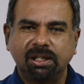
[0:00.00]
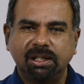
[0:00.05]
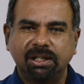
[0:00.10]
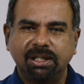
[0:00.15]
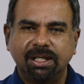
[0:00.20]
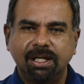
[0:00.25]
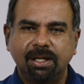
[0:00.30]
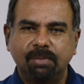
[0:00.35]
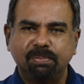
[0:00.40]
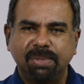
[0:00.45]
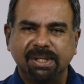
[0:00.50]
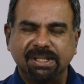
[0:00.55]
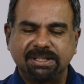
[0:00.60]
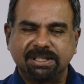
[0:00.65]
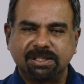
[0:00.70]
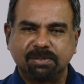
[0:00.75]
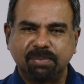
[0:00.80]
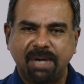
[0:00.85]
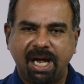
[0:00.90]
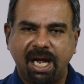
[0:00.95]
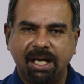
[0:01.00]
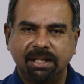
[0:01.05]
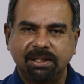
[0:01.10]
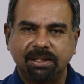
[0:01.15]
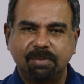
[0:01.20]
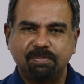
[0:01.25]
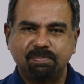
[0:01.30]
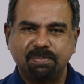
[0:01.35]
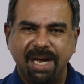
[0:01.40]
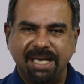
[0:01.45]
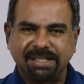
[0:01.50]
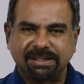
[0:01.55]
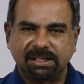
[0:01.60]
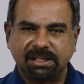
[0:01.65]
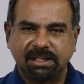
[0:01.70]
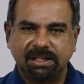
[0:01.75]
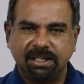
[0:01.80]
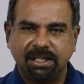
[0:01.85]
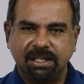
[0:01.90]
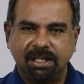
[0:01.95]
built man,
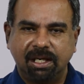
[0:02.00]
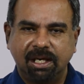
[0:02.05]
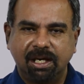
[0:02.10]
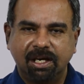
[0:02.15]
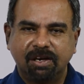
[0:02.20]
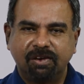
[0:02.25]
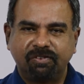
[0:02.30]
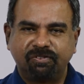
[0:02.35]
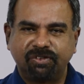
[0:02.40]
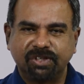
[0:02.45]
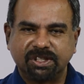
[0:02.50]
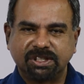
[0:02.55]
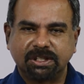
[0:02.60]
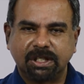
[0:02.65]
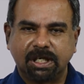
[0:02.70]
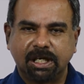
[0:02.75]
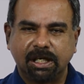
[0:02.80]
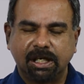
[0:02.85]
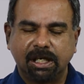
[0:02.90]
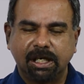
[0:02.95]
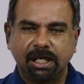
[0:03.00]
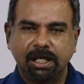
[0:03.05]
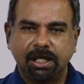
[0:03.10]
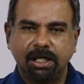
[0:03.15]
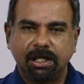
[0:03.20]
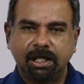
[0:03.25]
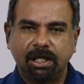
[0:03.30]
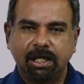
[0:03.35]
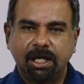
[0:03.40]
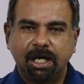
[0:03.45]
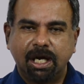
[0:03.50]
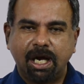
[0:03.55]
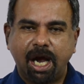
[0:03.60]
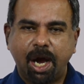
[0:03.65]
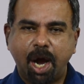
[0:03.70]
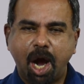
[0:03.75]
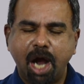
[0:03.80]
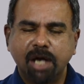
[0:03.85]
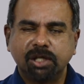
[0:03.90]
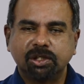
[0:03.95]
mentally, physically,
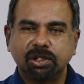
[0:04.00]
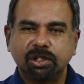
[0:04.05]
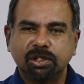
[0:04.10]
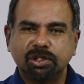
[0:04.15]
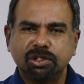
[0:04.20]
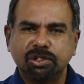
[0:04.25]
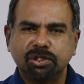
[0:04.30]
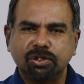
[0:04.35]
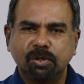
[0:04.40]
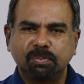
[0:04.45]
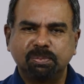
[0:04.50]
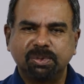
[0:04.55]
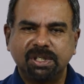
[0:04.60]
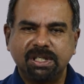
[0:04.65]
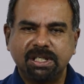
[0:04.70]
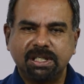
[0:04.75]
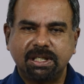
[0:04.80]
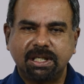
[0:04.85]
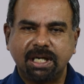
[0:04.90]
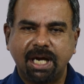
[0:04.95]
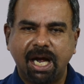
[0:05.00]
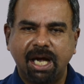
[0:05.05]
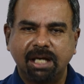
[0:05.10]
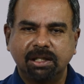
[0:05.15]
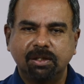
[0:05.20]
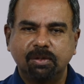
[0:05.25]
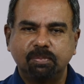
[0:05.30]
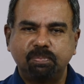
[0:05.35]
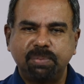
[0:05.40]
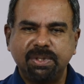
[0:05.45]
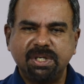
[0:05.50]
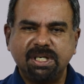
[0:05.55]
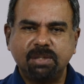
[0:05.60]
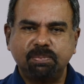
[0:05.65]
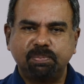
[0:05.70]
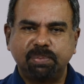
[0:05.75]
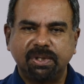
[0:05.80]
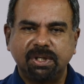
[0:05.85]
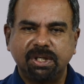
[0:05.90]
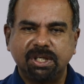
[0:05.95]
and nobody can peep
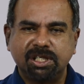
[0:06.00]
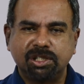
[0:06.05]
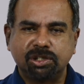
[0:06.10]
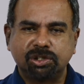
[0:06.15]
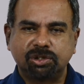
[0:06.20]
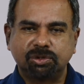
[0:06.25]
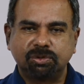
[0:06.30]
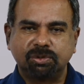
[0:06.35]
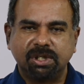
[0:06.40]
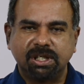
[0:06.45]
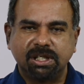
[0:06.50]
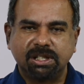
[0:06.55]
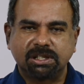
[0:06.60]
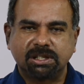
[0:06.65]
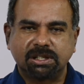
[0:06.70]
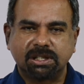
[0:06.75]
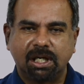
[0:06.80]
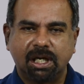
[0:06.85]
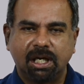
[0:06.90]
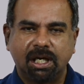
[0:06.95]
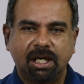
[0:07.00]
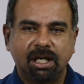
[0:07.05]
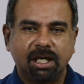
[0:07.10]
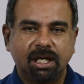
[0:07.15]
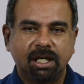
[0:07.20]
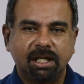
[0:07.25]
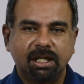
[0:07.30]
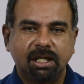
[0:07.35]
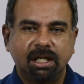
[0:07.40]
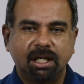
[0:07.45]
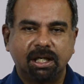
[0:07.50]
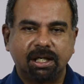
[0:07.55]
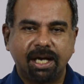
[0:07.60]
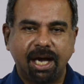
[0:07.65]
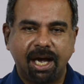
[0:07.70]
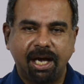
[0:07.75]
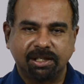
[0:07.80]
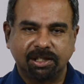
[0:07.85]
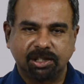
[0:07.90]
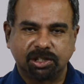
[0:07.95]
into his
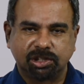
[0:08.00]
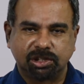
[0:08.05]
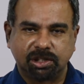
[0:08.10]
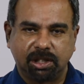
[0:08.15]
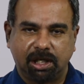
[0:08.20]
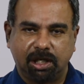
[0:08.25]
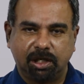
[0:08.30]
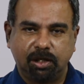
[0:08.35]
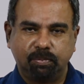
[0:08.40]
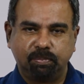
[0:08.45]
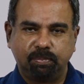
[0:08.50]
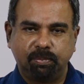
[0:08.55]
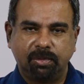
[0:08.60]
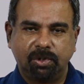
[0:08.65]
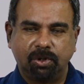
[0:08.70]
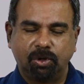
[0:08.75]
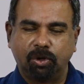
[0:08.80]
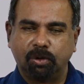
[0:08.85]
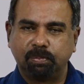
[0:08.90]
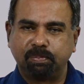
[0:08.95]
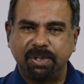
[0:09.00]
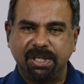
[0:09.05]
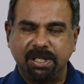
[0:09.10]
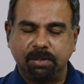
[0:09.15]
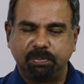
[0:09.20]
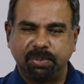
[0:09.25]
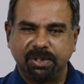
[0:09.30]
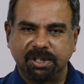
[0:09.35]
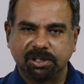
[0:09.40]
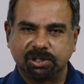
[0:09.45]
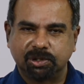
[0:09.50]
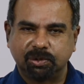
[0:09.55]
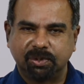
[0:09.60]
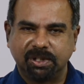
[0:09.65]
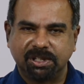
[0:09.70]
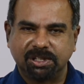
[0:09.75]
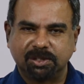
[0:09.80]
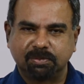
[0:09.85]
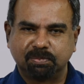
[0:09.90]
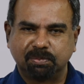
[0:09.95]
character. or peep into
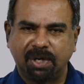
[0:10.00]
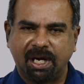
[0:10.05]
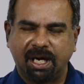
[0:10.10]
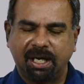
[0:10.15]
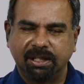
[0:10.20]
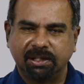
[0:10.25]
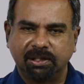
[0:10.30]
his mind.